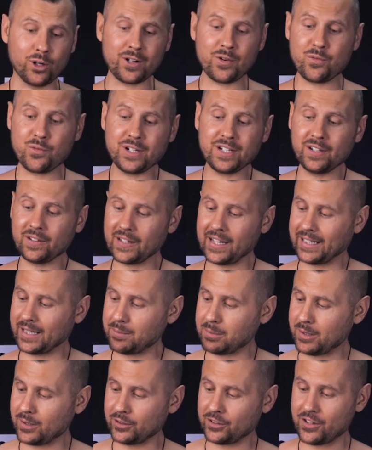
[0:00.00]
What I really like
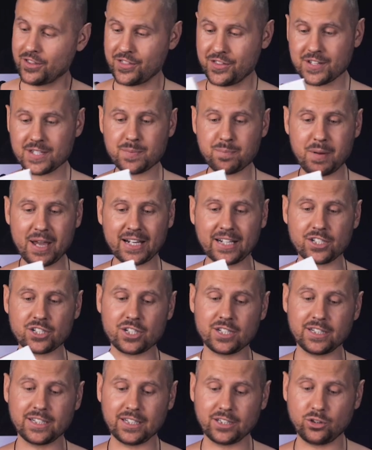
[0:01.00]
about this
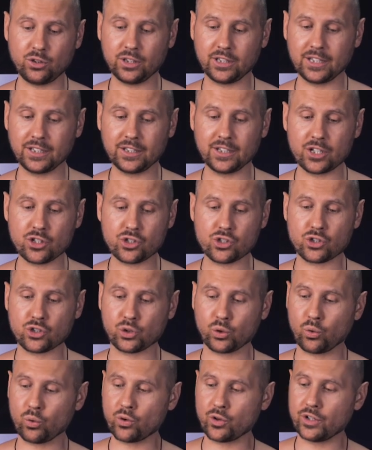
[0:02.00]
packaging that you can
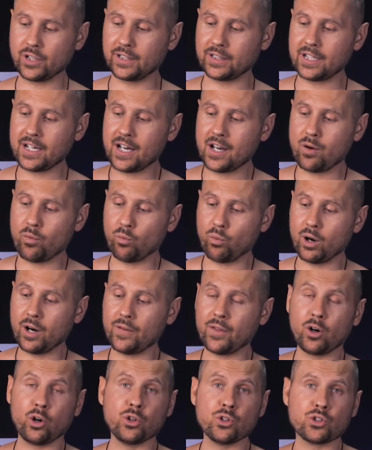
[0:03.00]
store it
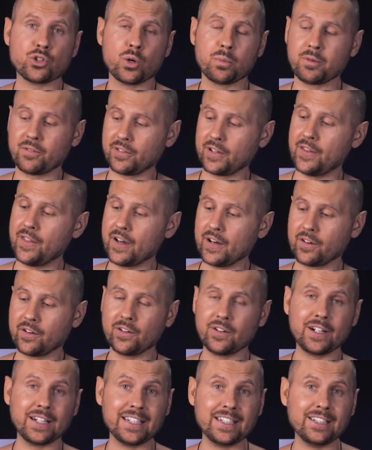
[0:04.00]
one on top of
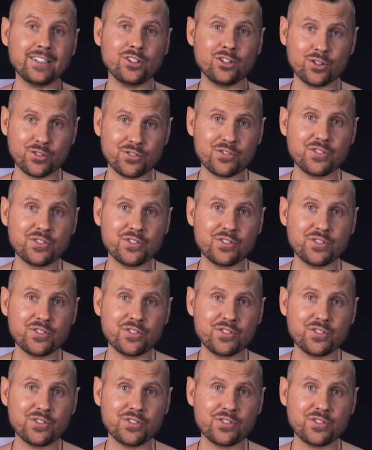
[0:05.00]
another in your